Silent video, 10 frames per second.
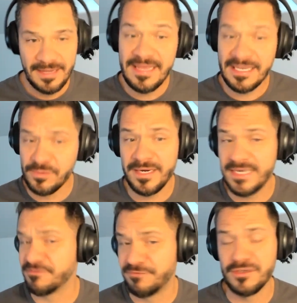And that's what
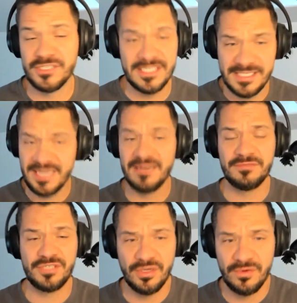it is. First, it's getting
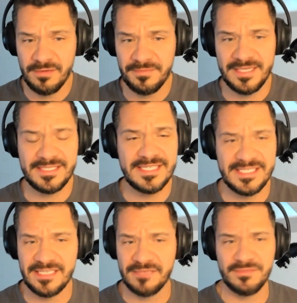them, showing them that
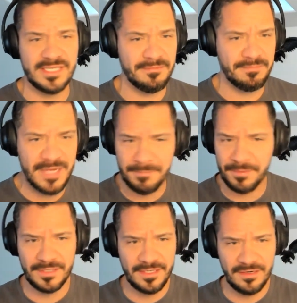systems and
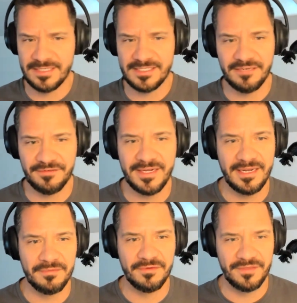people and all that stuff can
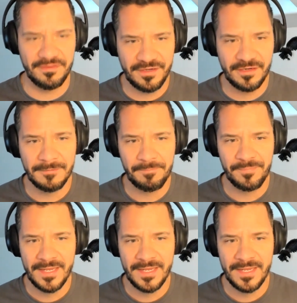get them over the fear.